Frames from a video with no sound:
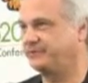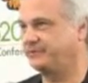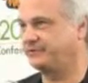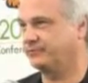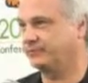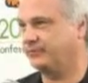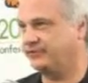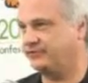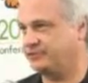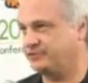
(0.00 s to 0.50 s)
so
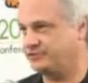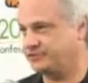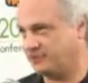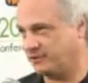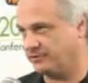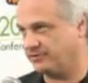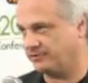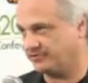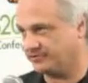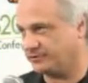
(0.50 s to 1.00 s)
we can
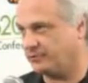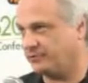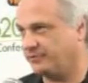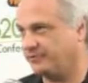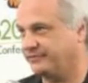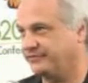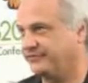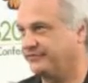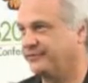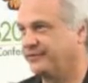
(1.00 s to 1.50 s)
chart its
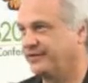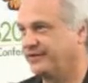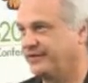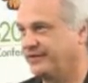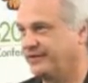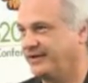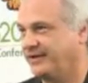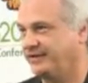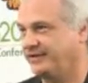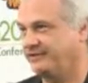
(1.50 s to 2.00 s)
course
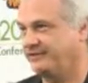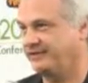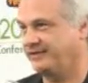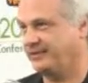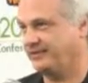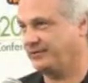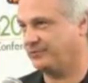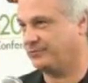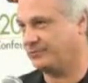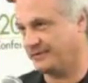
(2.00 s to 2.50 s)
and see
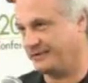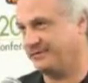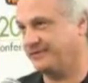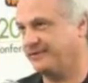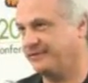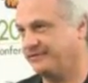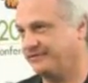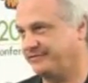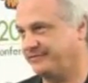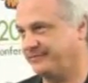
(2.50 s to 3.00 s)
how
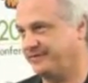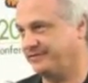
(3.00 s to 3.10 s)
quickly it's